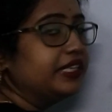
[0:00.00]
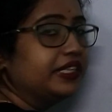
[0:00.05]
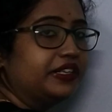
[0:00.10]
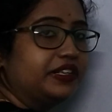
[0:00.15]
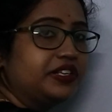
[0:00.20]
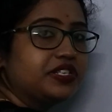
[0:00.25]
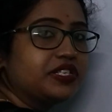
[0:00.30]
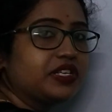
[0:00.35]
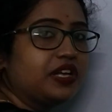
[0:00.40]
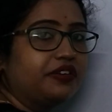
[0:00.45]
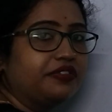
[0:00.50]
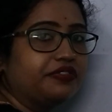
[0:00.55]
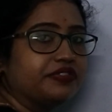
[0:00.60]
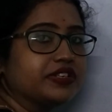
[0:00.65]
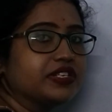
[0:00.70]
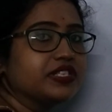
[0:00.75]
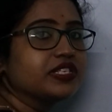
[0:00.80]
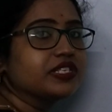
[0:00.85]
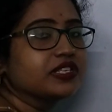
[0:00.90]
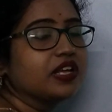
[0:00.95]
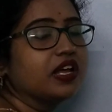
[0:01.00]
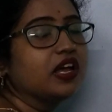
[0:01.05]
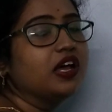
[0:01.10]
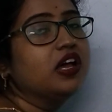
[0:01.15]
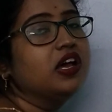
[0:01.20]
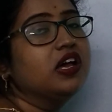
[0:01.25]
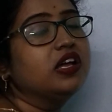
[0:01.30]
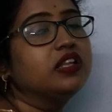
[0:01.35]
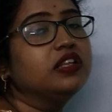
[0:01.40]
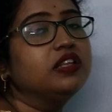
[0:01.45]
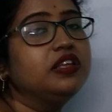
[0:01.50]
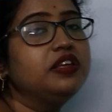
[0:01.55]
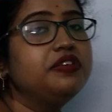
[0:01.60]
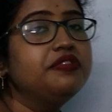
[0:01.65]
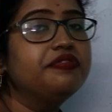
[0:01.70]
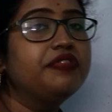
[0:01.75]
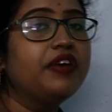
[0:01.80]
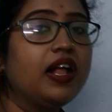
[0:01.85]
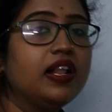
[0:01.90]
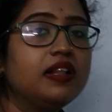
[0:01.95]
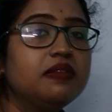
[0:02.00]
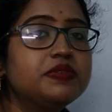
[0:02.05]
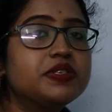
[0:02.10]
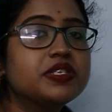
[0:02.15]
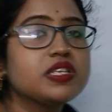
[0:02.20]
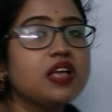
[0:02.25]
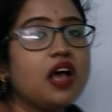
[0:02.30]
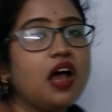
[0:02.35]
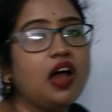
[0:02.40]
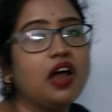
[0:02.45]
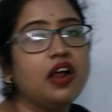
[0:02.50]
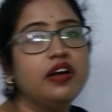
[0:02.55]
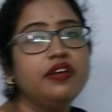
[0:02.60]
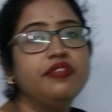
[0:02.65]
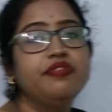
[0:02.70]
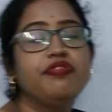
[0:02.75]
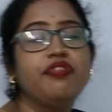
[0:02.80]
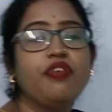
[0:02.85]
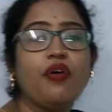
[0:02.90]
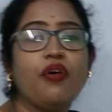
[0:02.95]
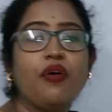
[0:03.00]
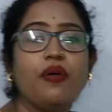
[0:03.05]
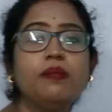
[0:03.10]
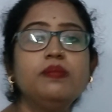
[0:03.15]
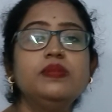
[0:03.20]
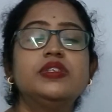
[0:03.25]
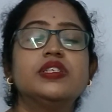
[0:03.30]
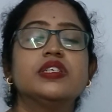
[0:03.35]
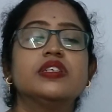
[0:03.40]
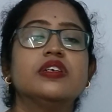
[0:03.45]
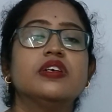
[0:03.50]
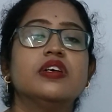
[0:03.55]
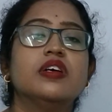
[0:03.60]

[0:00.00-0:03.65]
inner surface. The valves are formed